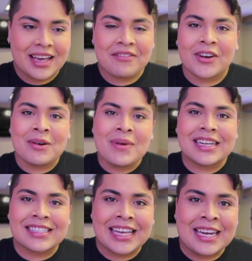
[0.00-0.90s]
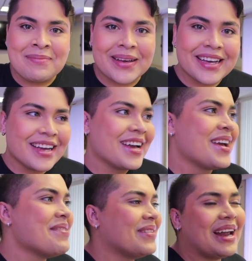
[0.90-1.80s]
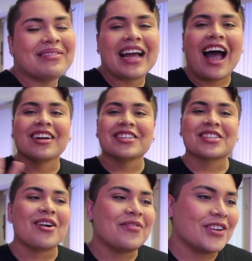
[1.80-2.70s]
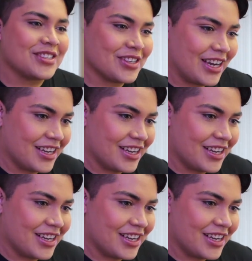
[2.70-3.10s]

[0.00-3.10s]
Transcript: To give him less than anything. But I'm like, I'll just go first, you